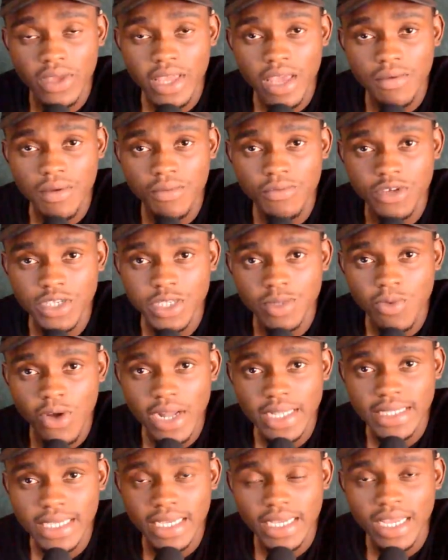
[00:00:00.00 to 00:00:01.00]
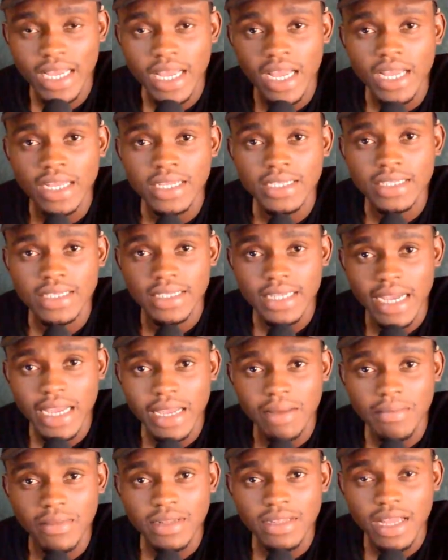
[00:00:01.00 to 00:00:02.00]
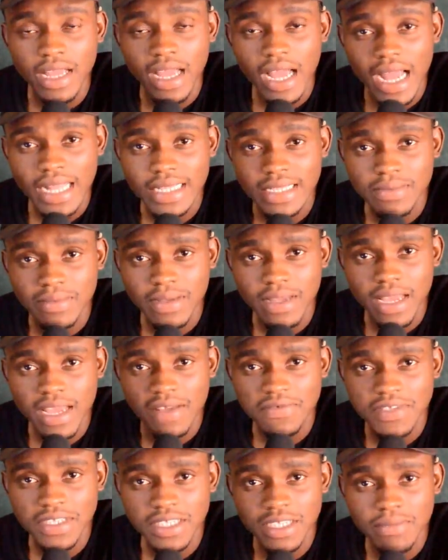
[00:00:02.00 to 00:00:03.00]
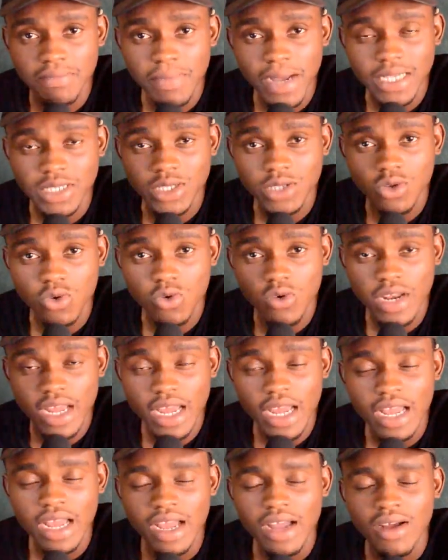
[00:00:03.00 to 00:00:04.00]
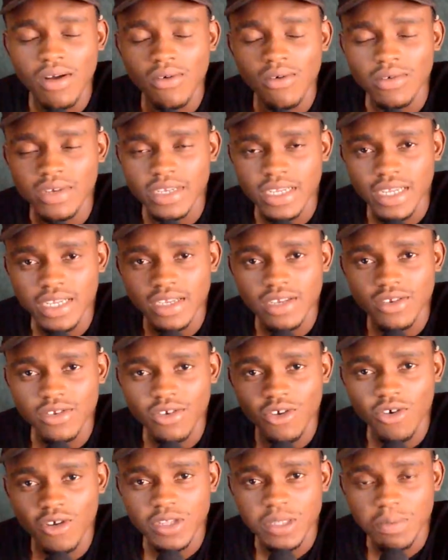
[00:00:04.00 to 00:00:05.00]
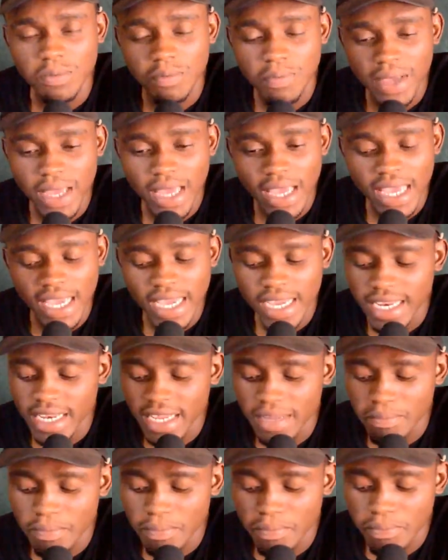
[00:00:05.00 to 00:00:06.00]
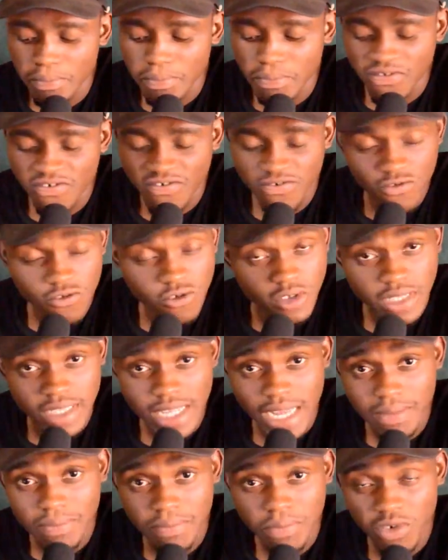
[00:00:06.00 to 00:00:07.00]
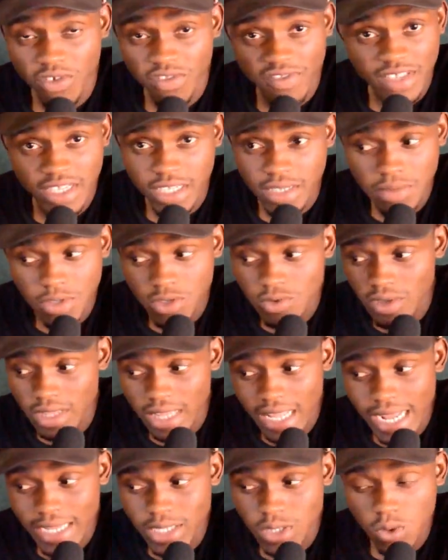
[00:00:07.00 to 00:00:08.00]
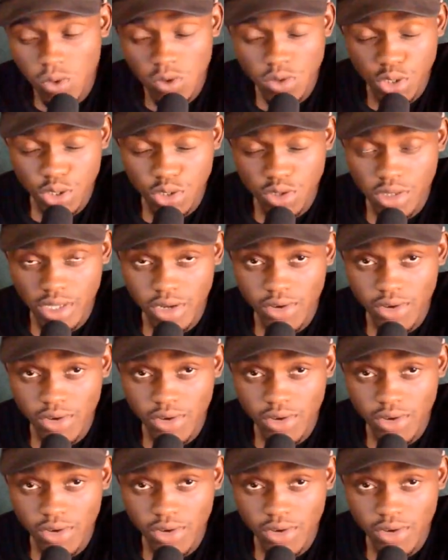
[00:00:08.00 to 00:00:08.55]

Kevin Prince Boateng's time at FC Barcelona did not bear any fruits that both teams would like to continue the